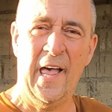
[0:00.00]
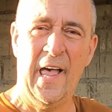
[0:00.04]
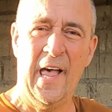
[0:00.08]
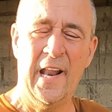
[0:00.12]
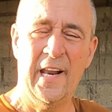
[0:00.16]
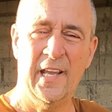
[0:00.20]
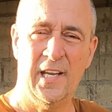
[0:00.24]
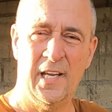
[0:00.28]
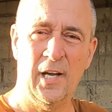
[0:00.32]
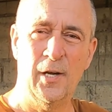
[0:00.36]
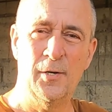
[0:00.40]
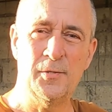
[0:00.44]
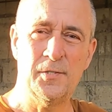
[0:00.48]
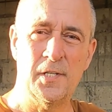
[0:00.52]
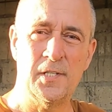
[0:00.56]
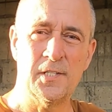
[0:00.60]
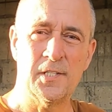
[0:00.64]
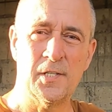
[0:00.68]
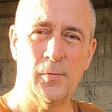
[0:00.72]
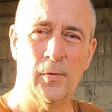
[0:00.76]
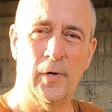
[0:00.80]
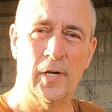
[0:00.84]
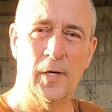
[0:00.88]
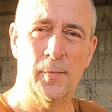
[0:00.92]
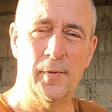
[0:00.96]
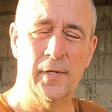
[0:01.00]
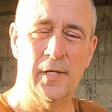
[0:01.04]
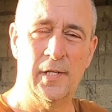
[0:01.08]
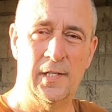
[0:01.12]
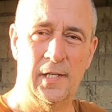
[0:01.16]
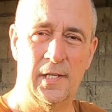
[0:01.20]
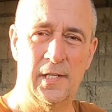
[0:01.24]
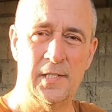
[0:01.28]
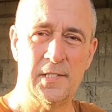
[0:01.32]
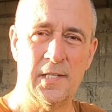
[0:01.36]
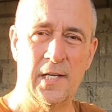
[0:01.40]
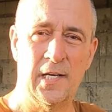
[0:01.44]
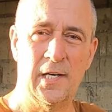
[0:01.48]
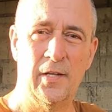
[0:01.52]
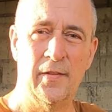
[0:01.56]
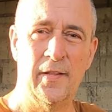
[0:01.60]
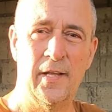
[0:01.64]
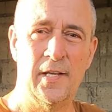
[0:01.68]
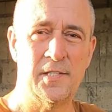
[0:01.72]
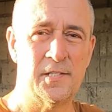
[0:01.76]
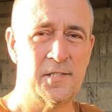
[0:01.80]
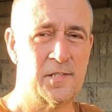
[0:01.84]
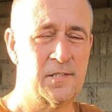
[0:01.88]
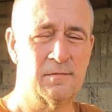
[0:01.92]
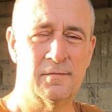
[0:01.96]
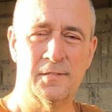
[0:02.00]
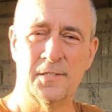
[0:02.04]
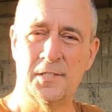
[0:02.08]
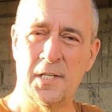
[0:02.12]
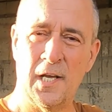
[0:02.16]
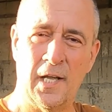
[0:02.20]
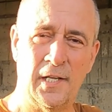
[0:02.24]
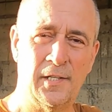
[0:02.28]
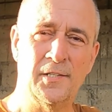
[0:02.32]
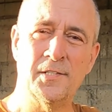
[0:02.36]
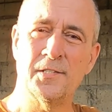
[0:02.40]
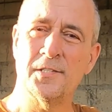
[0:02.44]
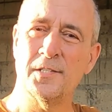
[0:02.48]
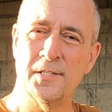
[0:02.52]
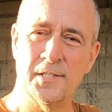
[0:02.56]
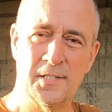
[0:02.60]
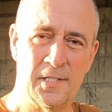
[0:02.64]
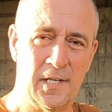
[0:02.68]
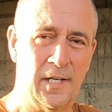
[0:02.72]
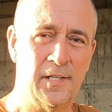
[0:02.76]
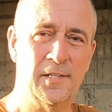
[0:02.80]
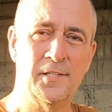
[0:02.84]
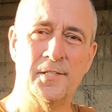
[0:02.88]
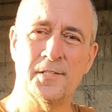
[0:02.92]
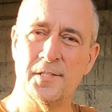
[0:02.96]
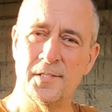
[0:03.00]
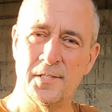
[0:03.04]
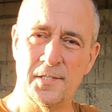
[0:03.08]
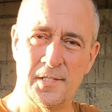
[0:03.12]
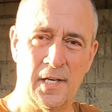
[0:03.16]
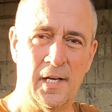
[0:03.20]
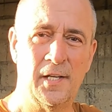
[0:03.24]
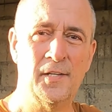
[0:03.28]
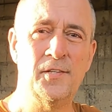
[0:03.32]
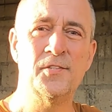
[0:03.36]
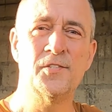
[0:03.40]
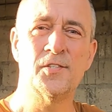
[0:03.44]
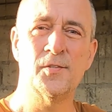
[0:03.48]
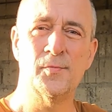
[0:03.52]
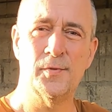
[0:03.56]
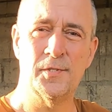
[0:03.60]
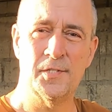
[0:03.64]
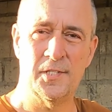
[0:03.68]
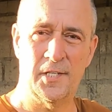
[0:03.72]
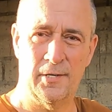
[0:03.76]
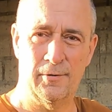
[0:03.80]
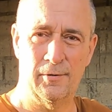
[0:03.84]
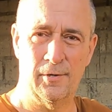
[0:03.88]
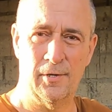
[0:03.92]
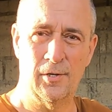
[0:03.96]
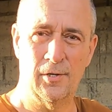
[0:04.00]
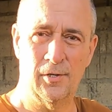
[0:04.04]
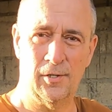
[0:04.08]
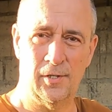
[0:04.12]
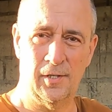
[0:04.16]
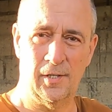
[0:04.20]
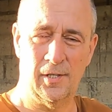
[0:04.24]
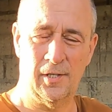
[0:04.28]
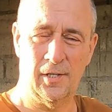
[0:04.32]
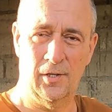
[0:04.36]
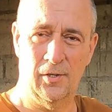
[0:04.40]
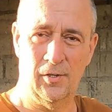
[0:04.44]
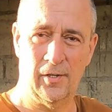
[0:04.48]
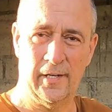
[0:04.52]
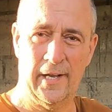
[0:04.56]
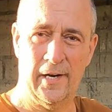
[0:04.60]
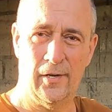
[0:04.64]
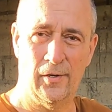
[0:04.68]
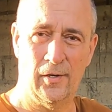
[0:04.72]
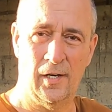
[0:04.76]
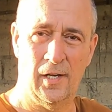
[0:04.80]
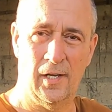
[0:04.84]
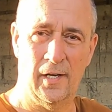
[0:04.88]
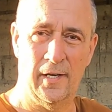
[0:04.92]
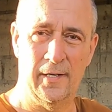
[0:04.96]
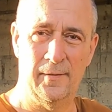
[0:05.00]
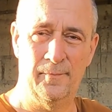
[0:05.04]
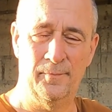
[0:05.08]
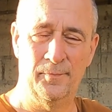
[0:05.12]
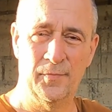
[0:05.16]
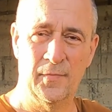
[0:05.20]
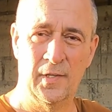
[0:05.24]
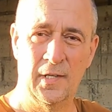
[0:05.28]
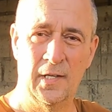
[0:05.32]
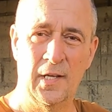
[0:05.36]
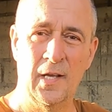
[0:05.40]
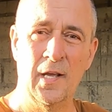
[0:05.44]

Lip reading: And it goes into quite a bit of detail. There's tons and tons and tons of material you can look at online.